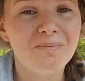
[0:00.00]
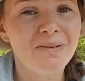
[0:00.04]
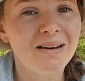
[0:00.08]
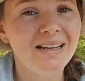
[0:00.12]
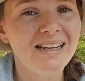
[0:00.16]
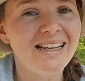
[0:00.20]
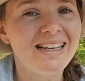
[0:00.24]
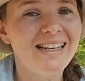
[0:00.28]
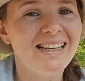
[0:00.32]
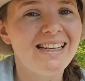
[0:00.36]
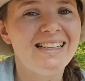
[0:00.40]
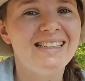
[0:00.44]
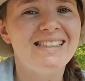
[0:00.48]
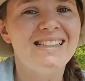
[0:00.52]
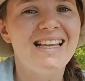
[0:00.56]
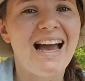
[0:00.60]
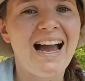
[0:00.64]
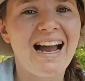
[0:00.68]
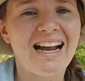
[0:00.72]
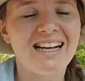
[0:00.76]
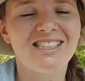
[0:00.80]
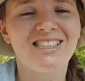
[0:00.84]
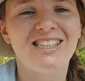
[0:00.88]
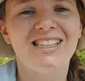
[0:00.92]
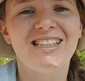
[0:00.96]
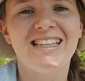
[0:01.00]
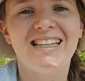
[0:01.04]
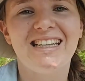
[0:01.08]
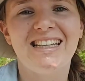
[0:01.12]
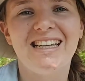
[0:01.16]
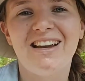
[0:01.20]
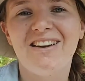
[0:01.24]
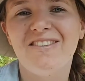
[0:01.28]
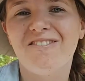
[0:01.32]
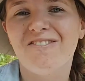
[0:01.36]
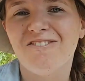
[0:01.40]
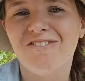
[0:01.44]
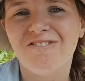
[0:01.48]
but it is
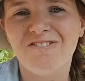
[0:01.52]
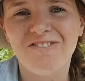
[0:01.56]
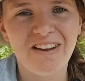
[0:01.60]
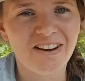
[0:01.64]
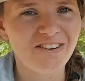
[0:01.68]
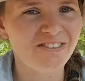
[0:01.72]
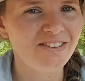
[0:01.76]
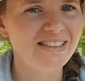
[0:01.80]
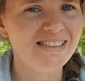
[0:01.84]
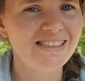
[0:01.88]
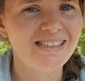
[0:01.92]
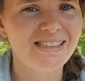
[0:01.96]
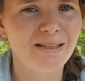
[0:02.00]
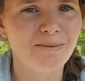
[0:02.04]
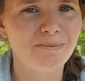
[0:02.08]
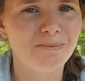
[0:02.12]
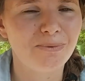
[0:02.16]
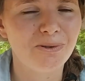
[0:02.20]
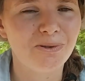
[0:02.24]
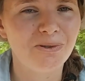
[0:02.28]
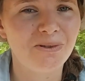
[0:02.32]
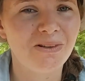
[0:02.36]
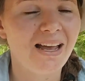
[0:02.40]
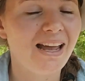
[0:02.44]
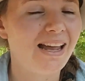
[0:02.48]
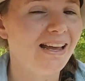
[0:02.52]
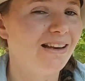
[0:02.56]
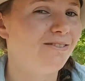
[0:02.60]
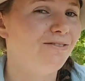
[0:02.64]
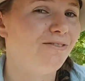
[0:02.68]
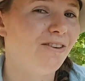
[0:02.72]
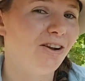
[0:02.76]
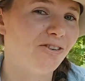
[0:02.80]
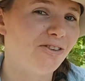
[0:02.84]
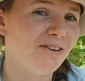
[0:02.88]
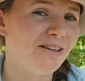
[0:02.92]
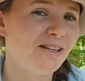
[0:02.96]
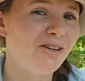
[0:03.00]
actually very simple and
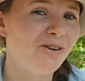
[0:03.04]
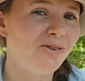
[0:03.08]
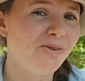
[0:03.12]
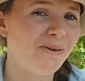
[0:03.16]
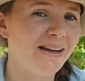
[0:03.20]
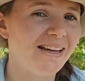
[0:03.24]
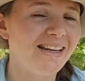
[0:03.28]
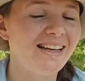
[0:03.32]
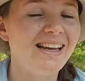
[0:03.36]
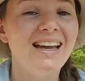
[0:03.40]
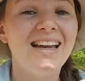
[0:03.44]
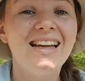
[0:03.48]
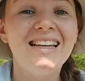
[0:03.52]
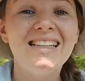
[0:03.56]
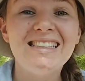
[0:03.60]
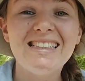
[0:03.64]
very quick